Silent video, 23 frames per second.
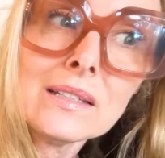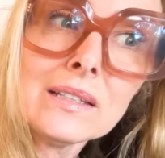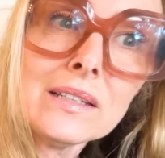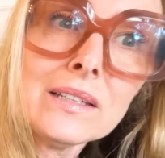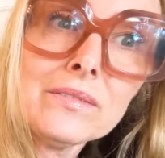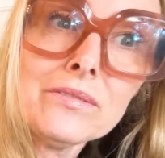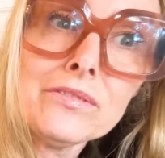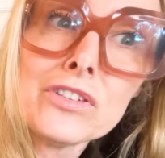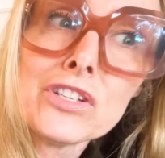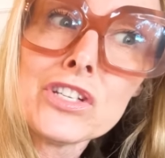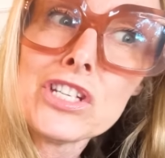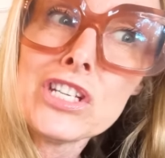
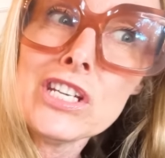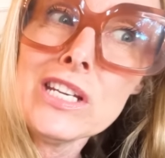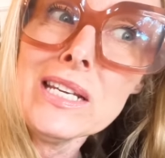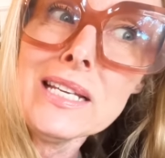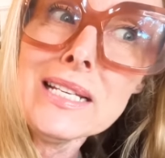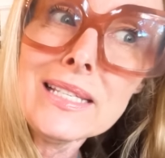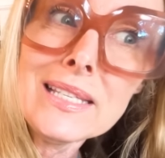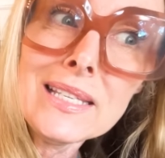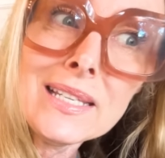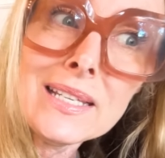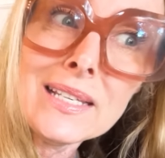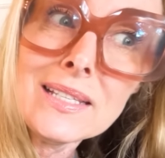If
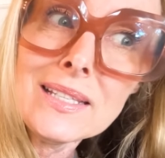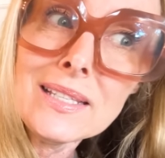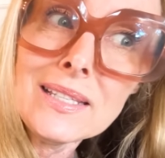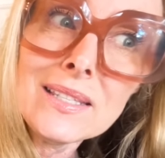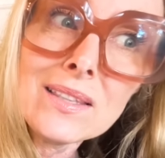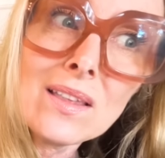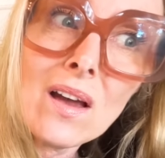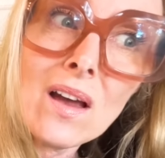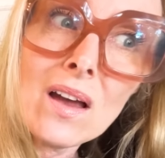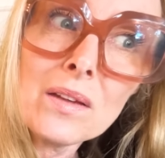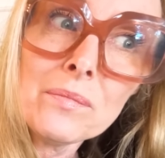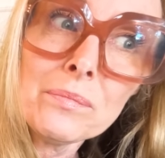Jesus
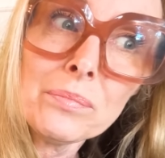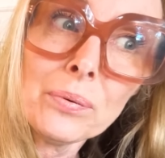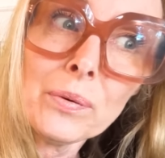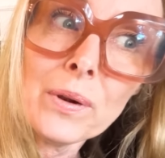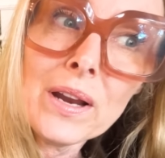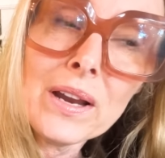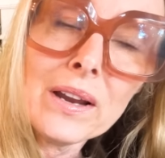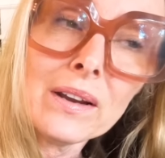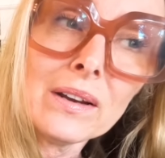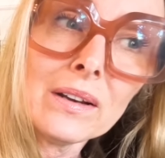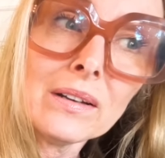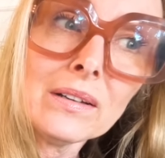thought
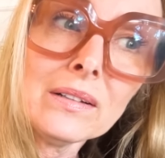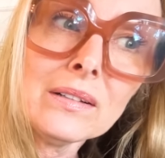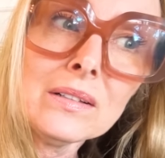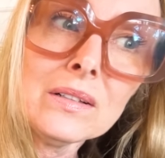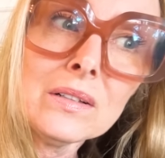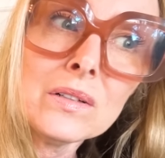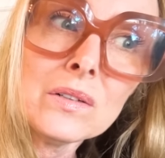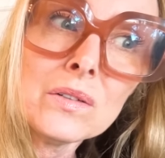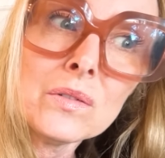prayer